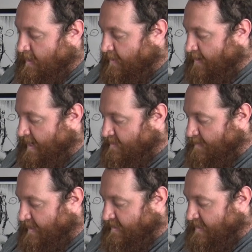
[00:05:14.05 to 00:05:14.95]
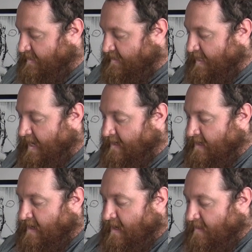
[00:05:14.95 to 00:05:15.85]
Another aspect is that
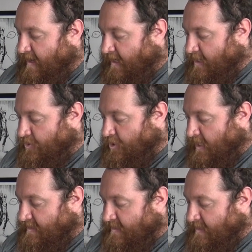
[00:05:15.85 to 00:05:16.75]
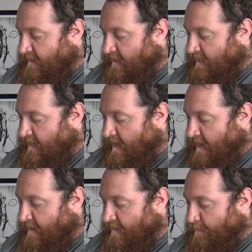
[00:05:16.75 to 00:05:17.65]
they can adjust the
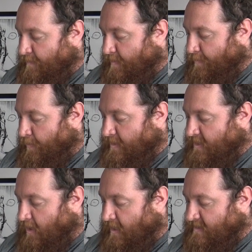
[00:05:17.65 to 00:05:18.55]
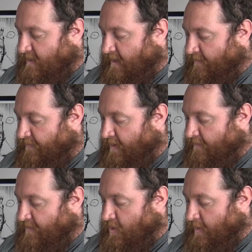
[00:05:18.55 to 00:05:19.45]
points cost
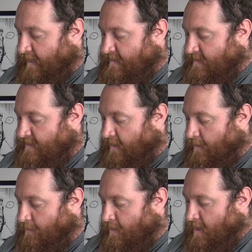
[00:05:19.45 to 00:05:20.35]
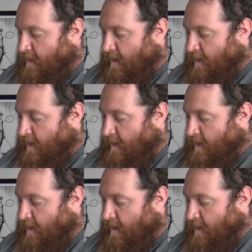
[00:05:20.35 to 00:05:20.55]
of units. So